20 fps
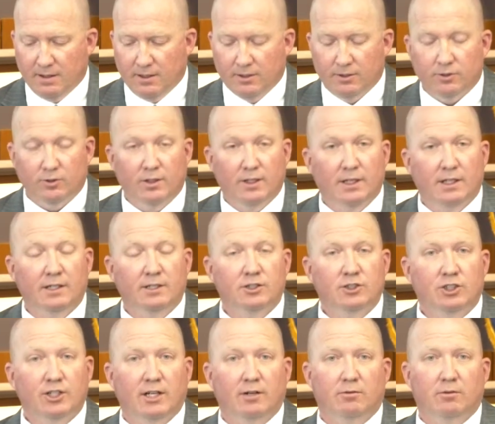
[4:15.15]
So in
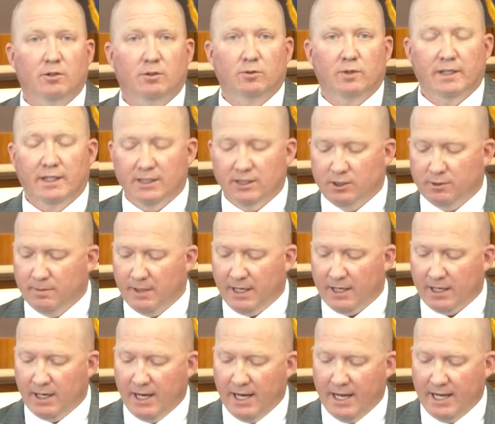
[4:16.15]
general, we
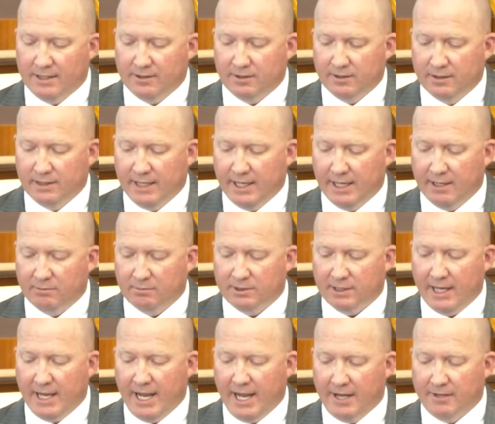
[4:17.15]
inspect high hazard dams
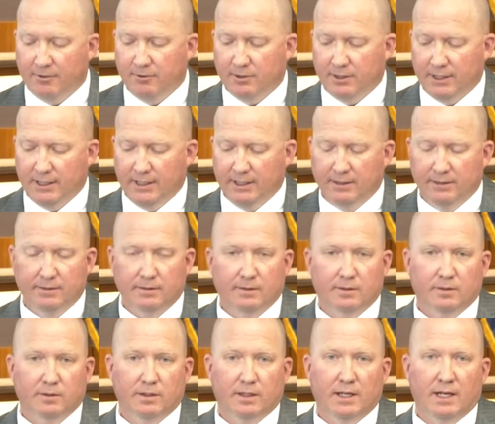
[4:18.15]
annually.
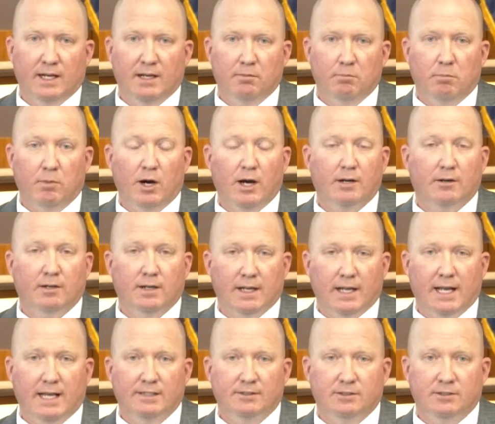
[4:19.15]
Moderate
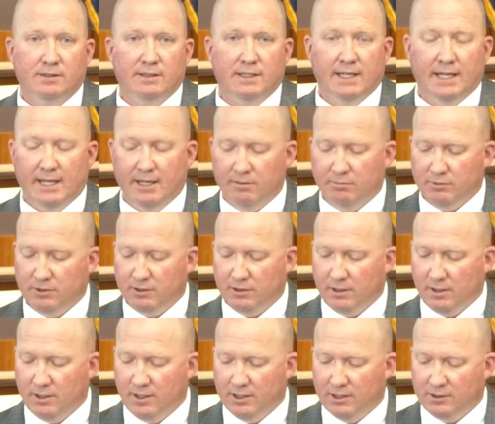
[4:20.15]
hazard dams
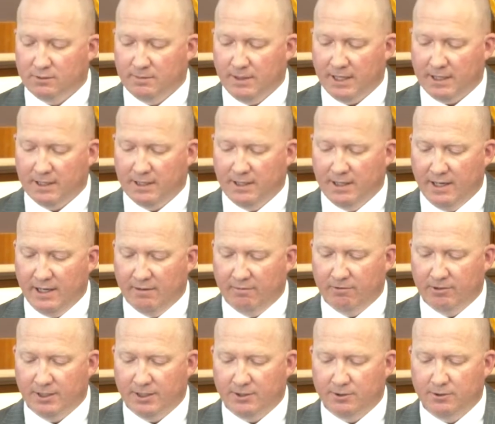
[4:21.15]
are inspected
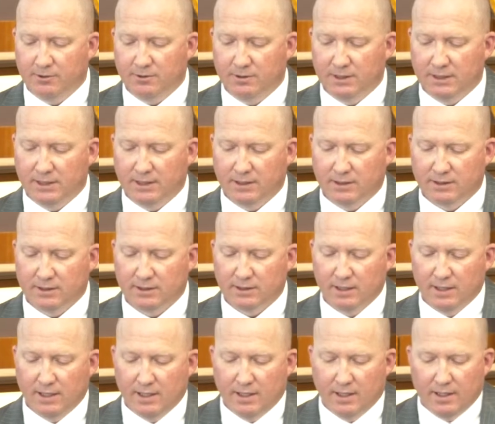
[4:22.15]
every 2 years,
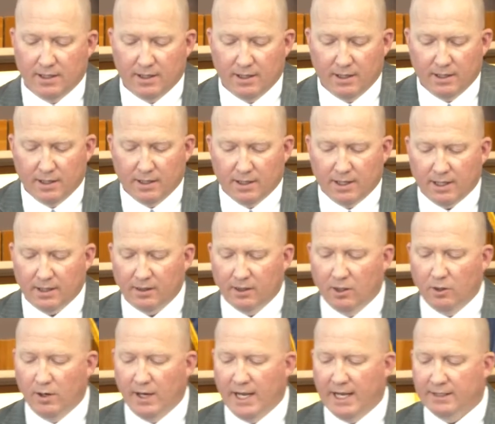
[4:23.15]
and
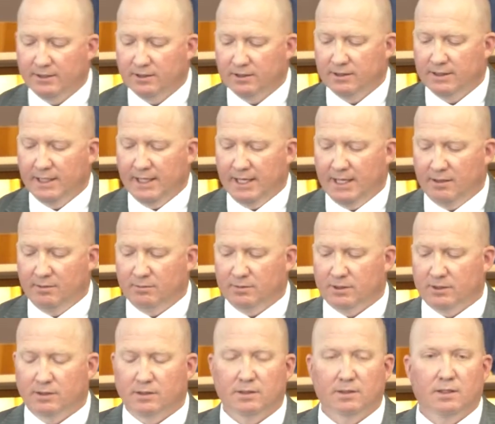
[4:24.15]
low hazard
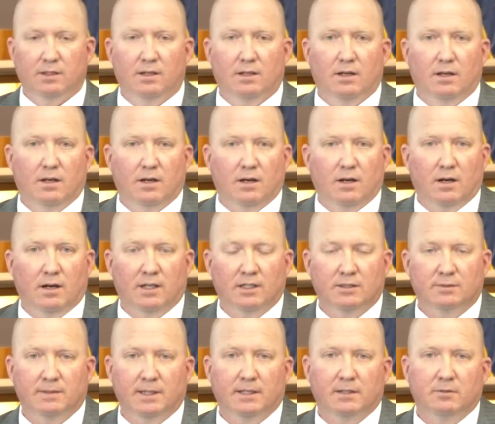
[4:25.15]
dams are
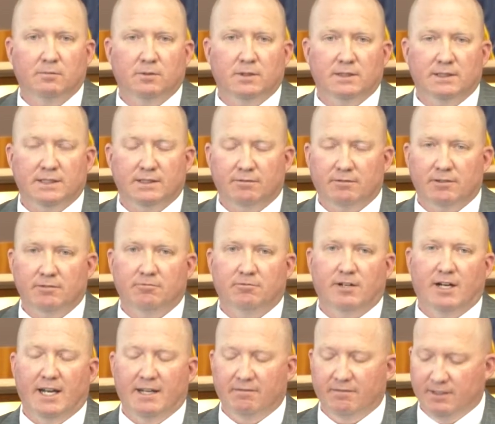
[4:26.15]
inspected once every
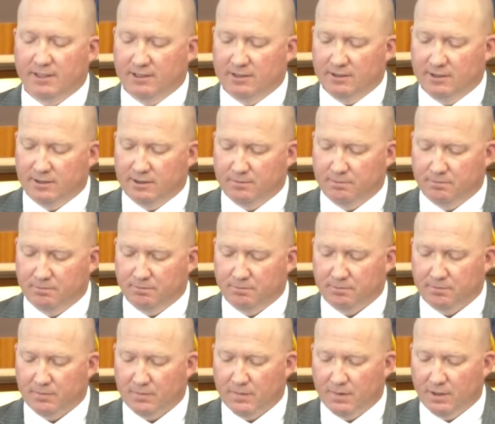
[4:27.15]
5 years
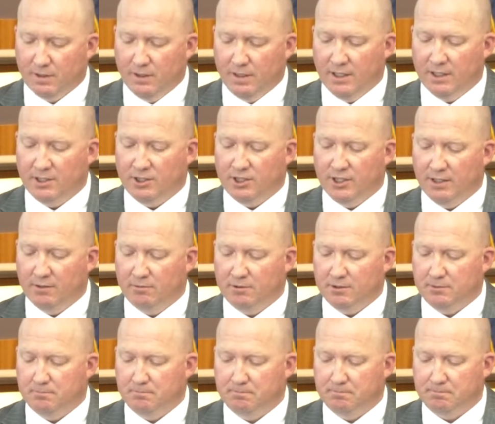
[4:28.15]
in
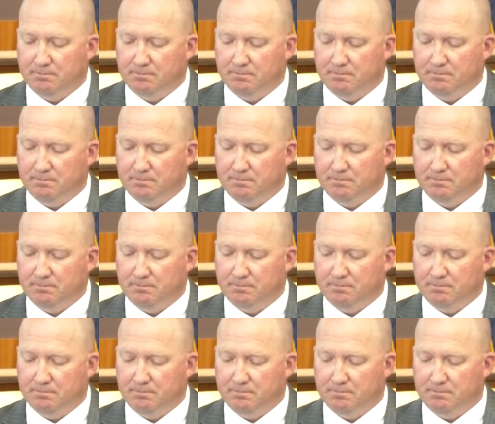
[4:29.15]
general.